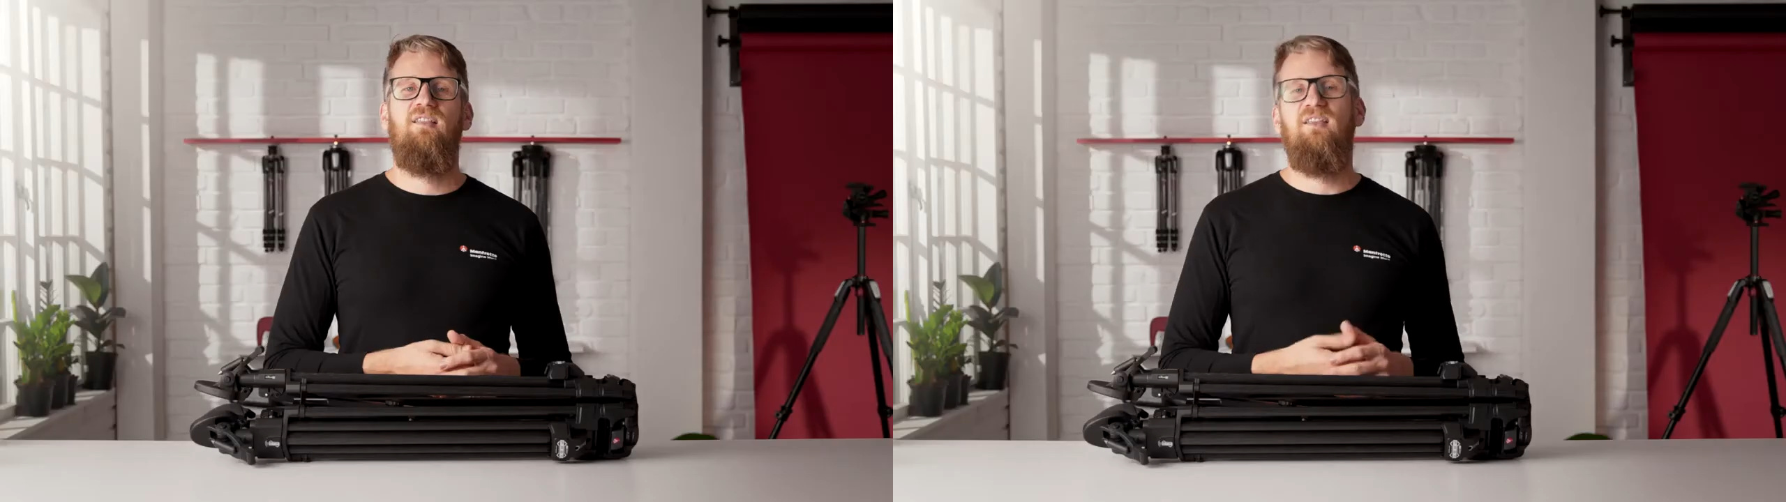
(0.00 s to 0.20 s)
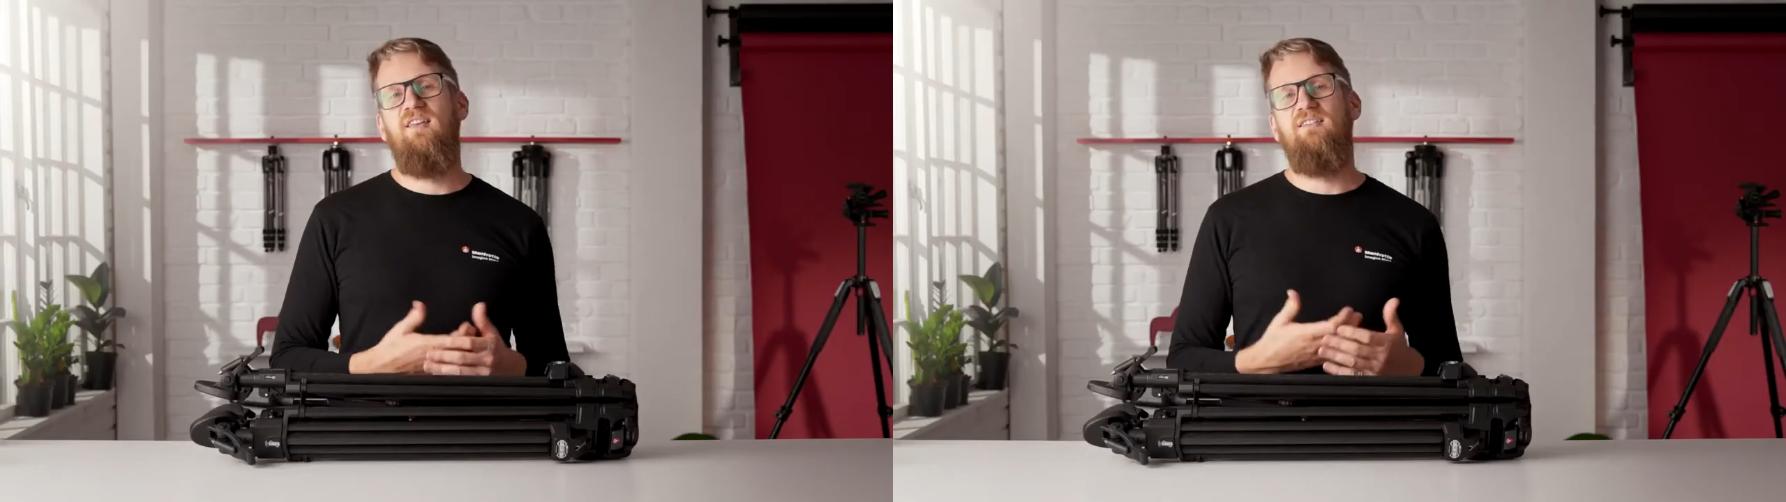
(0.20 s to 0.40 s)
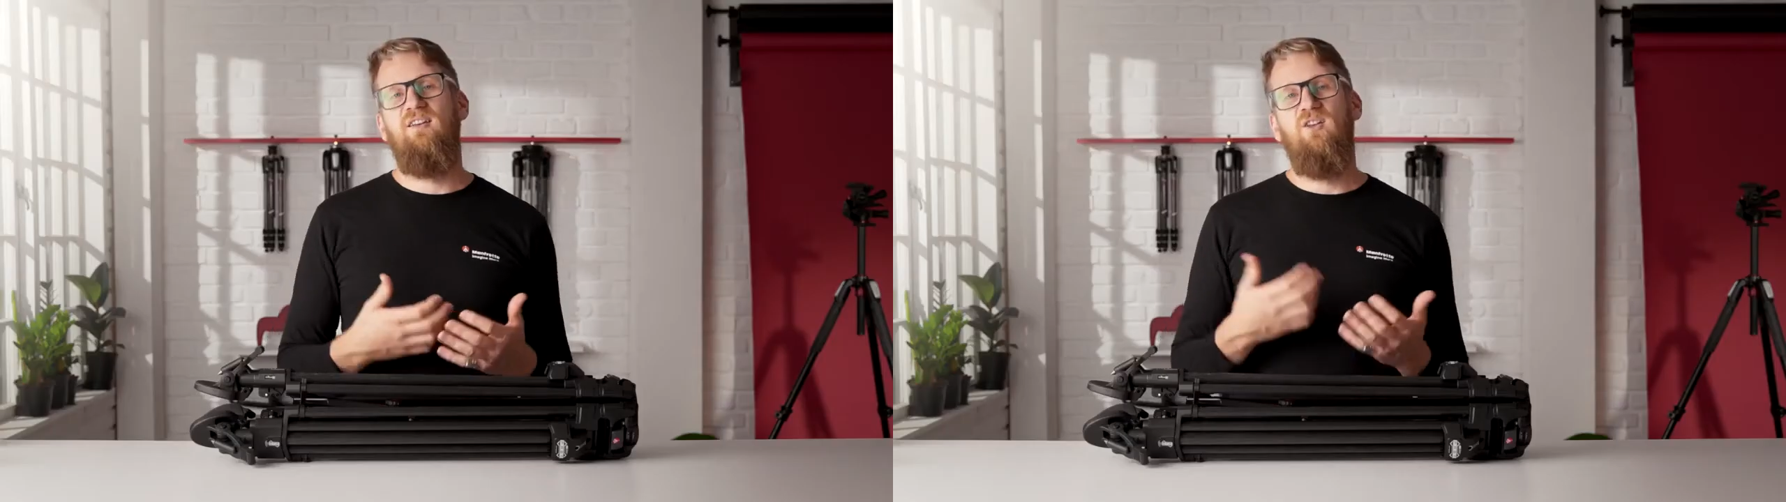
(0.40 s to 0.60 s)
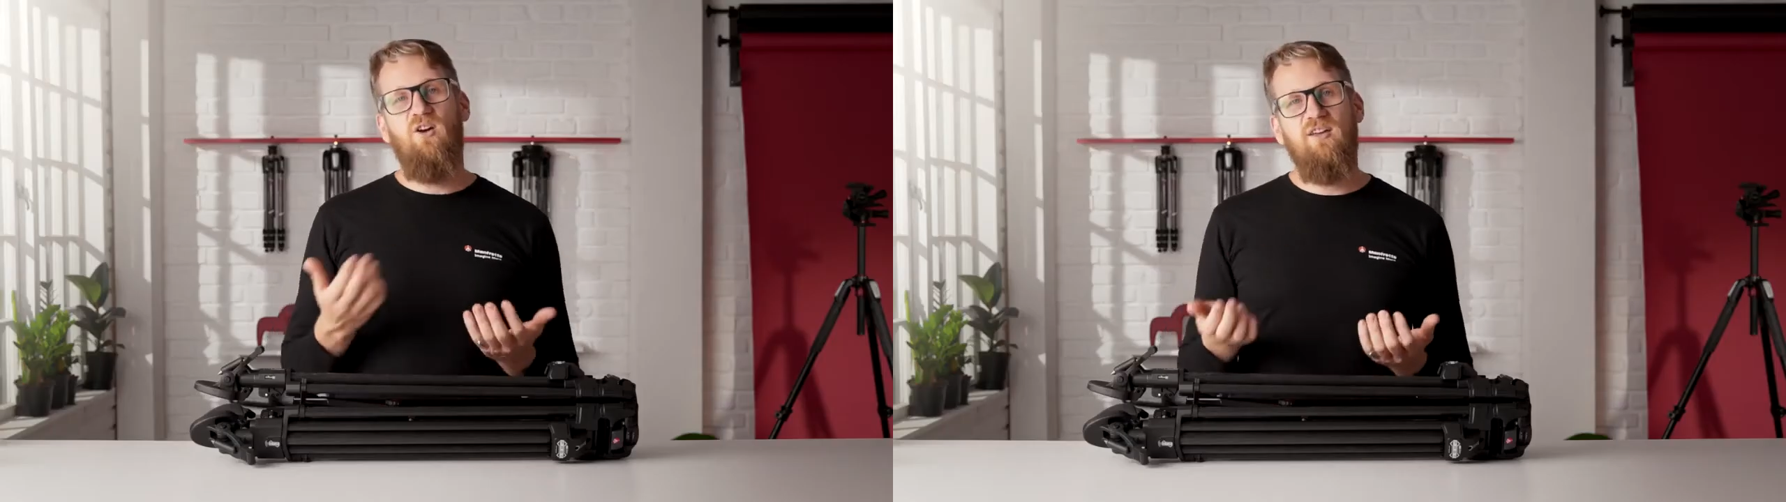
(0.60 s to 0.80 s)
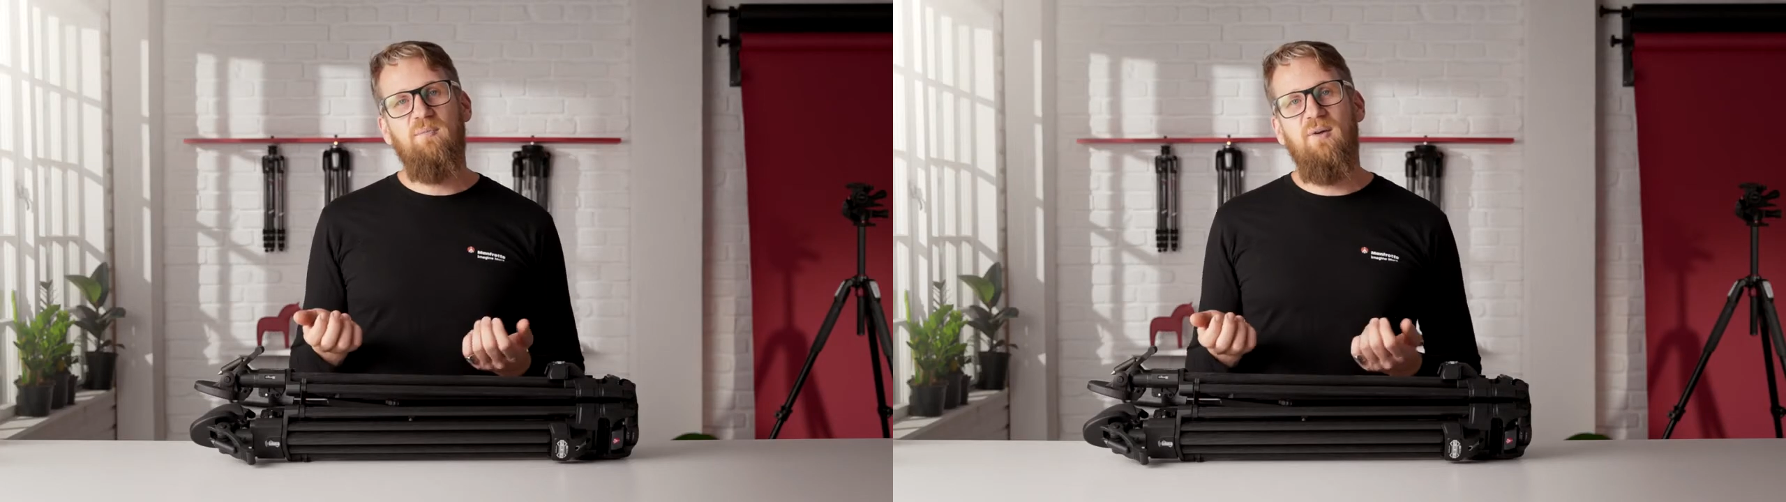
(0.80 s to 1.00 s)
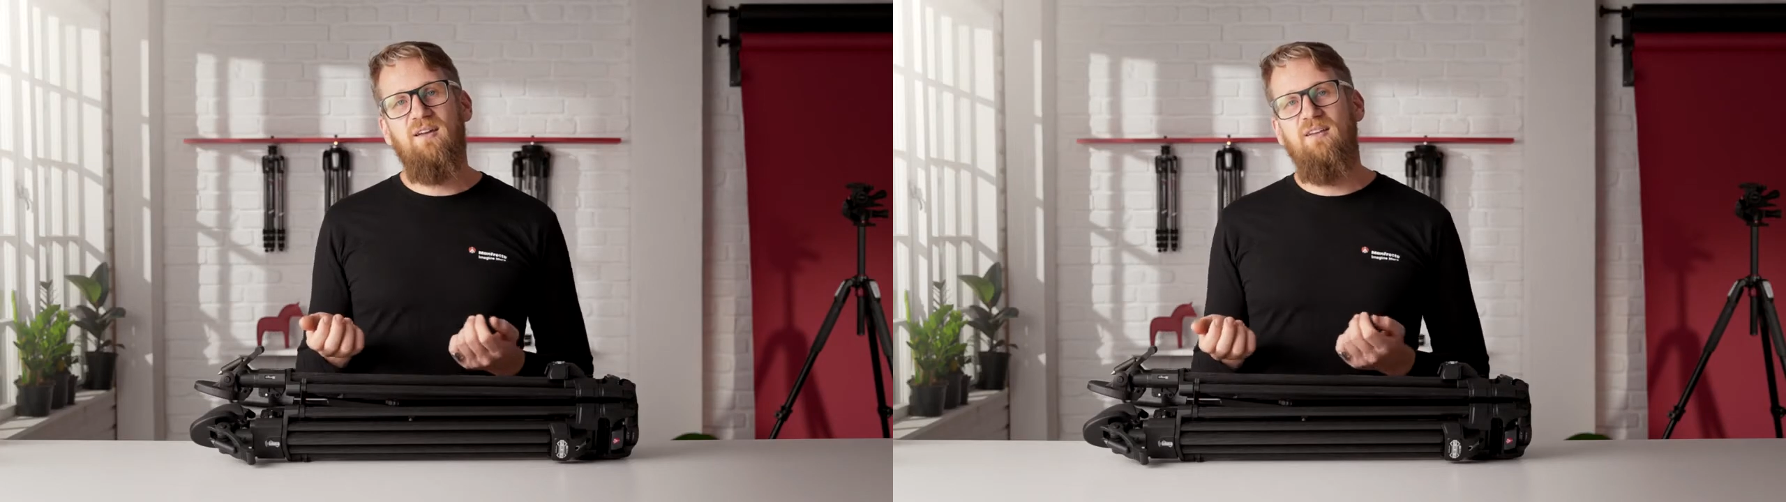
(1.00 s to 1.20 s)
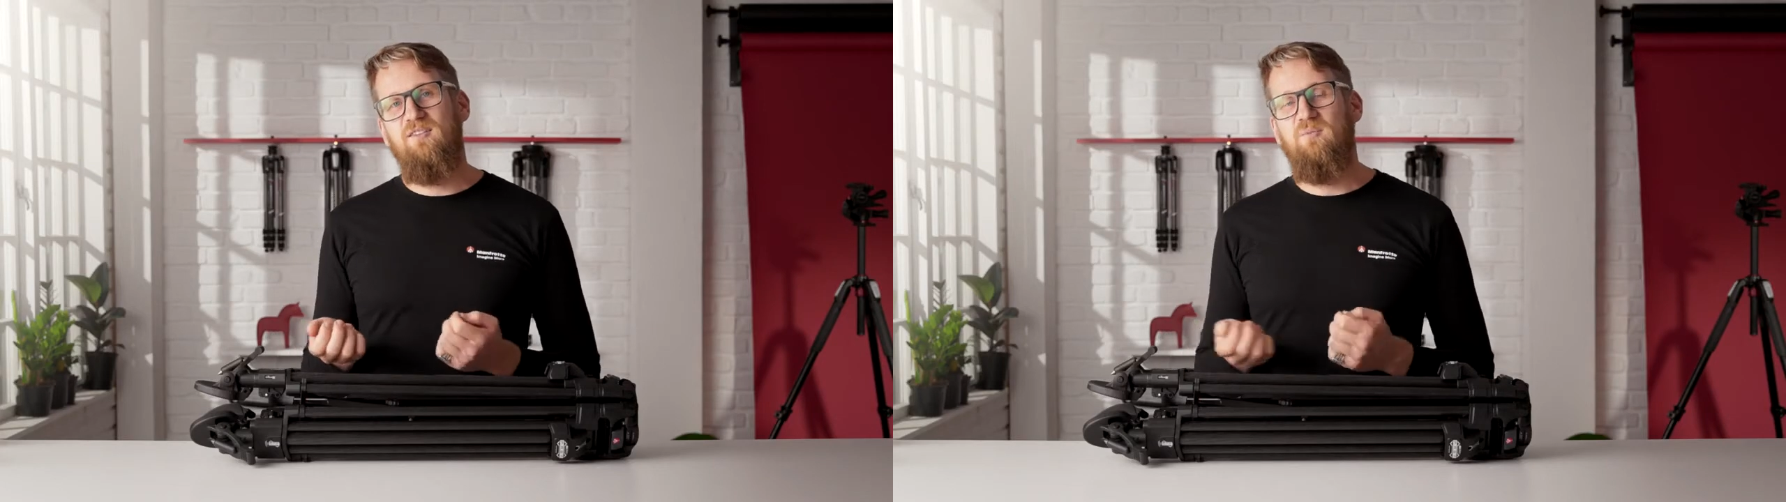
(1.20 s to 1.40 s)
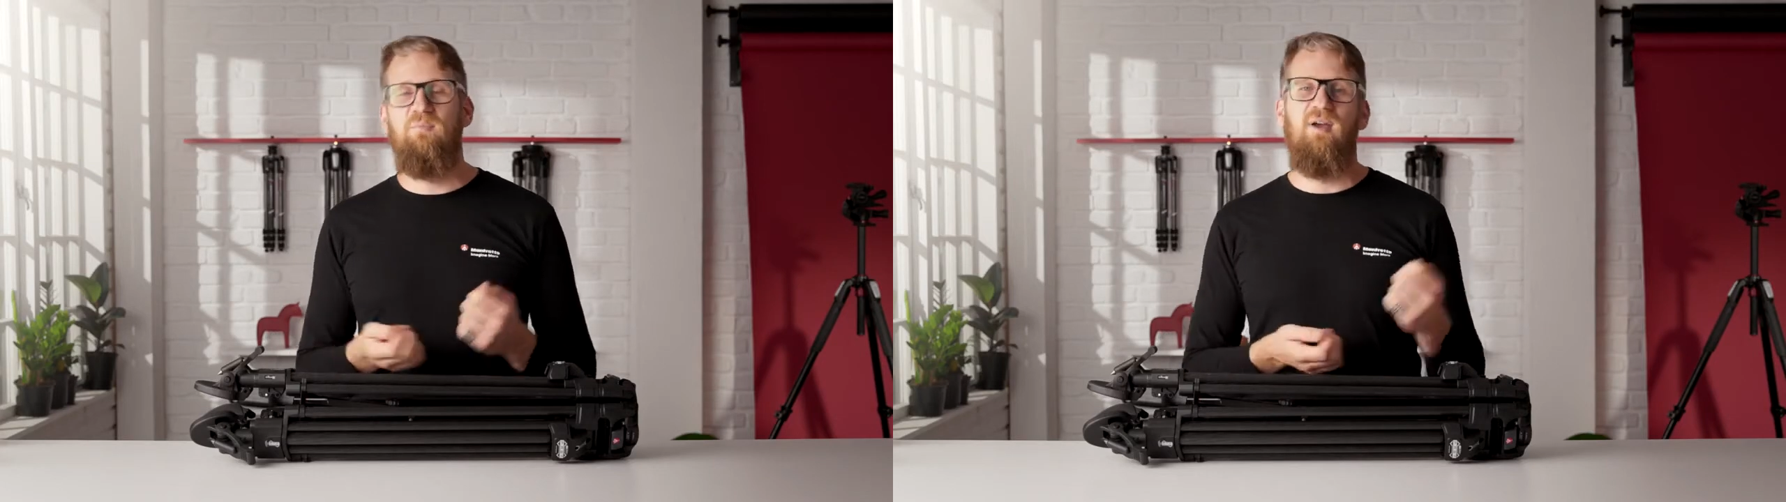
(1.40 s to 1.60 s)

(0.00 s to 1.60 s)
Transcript: This has a locking mechanism,